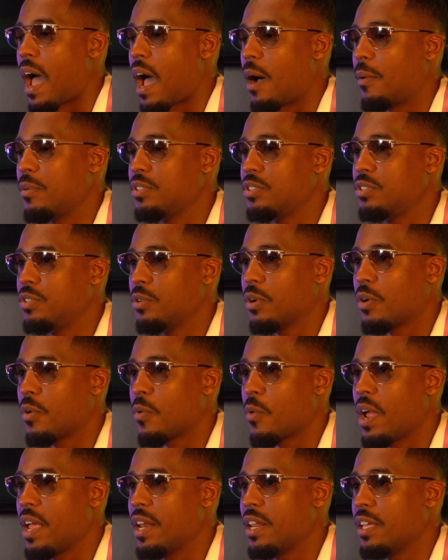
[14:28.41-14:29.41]
I was doing
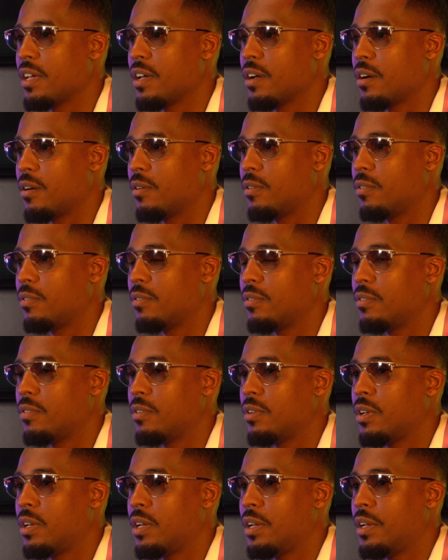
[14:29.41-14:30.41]
radio,
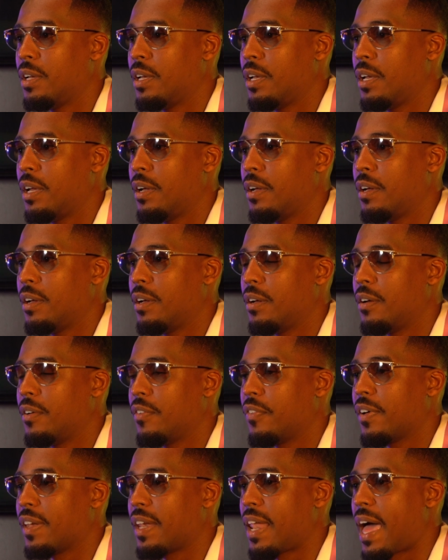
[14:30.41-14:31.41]

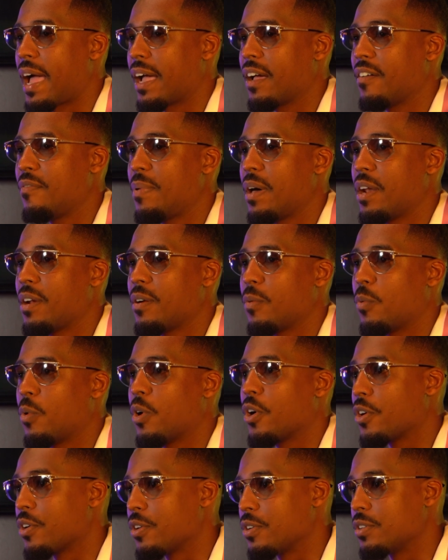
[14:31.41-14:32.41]
for lack of better
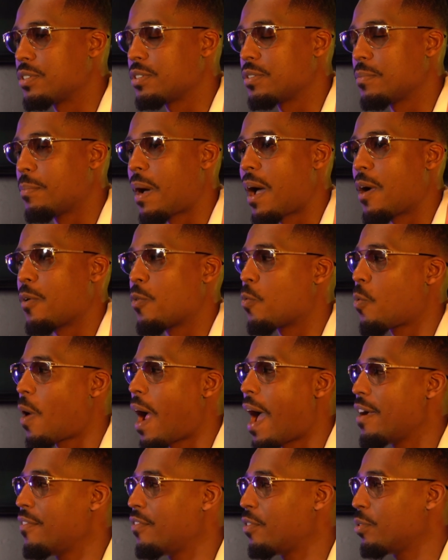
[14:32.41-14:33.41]
words, my
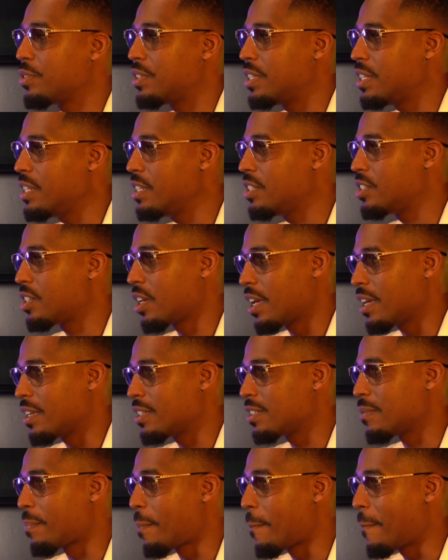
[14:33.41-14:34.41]
rival
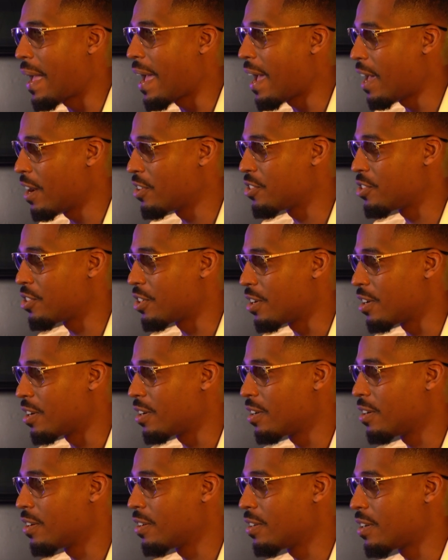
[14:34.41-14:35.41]
DJ's
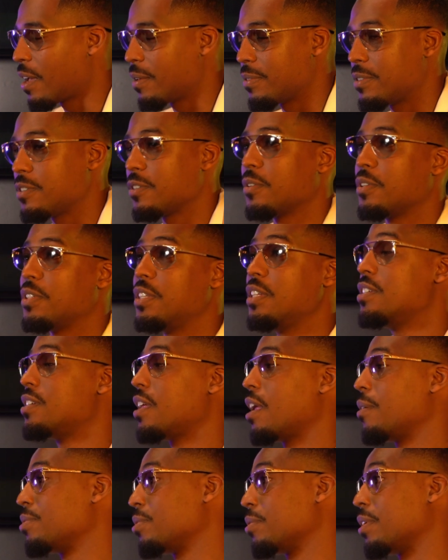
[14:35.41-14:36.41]
manager that so the
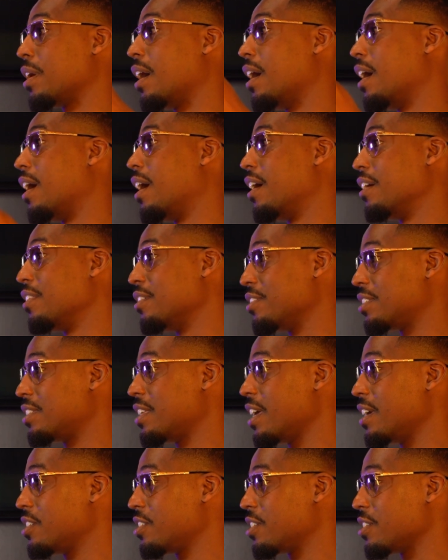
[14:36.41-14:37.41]
DJ was on the other
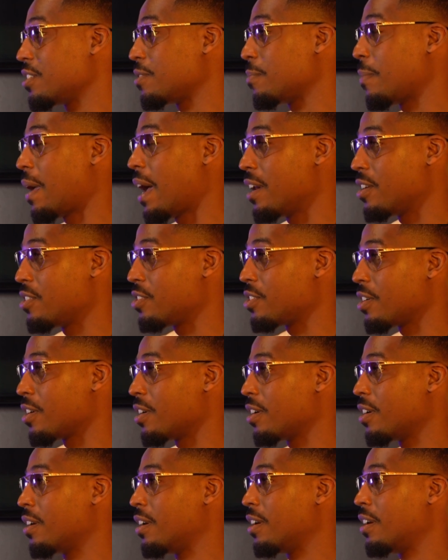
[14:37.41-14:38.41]
station's uh-huh.
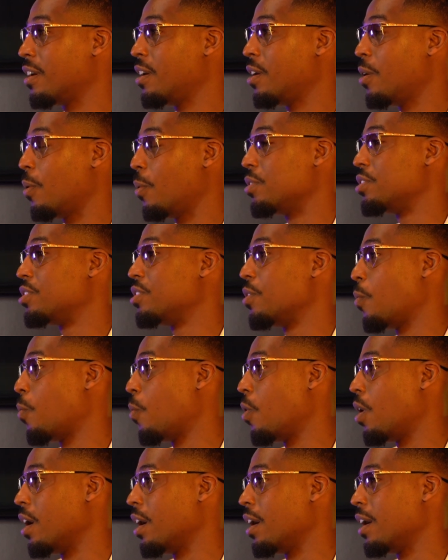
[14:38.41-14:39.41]
manager was the
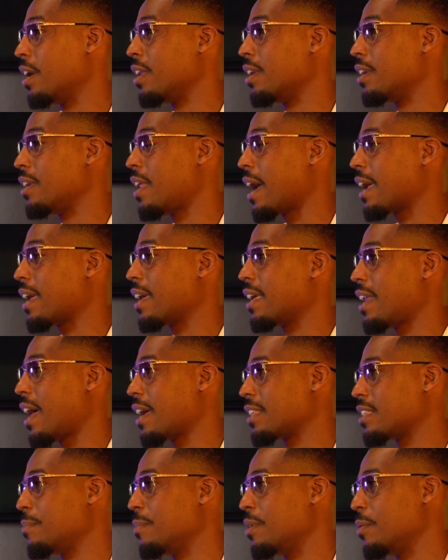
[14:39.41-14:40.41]
one that
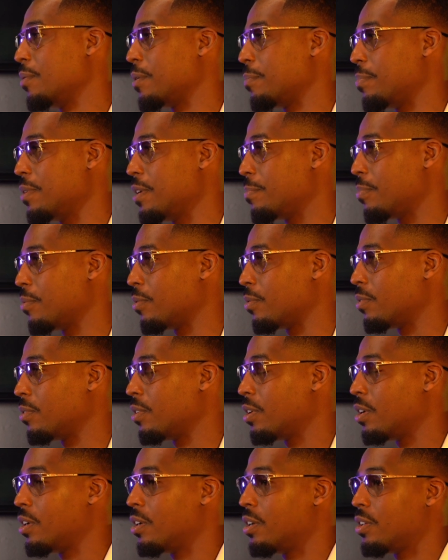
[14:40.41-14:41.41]
connected me with the
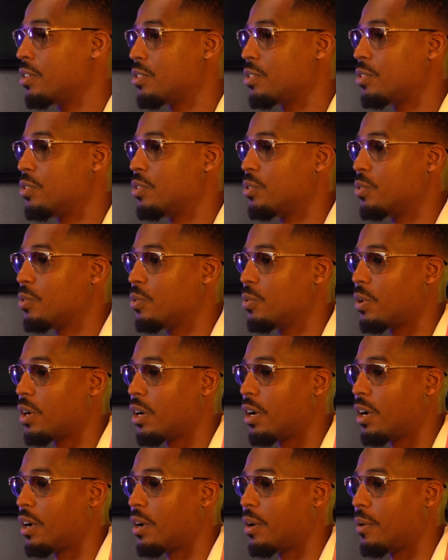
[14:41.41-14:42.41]
people to do
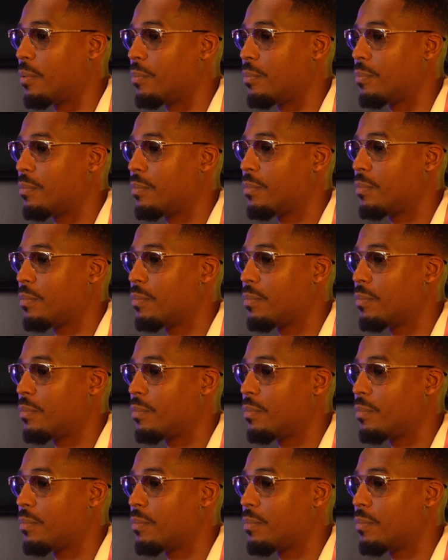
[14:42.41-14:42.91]
um,